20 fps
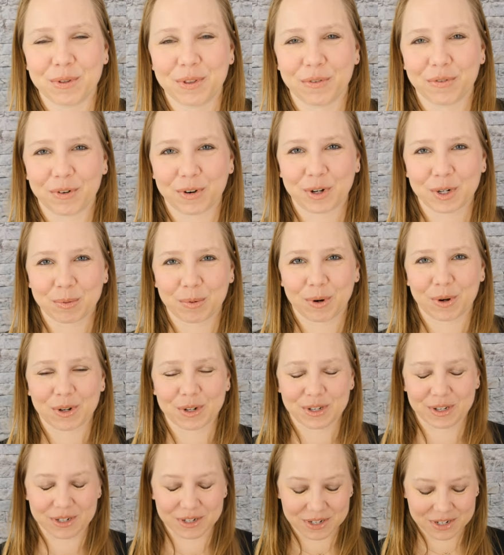to be the first
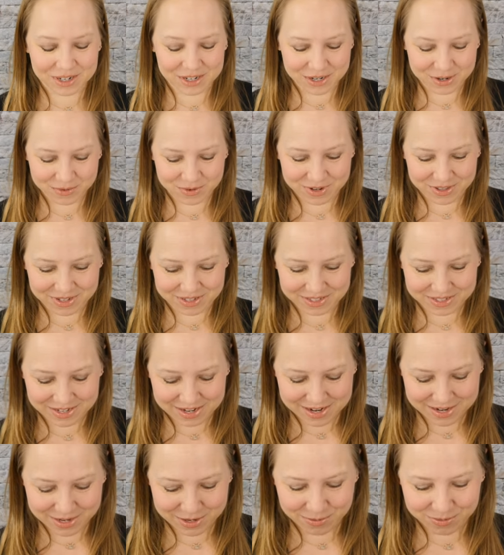person to get one of these
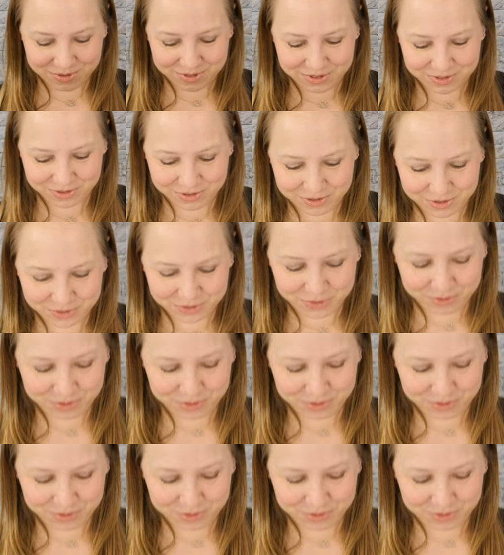tiny wooden dolls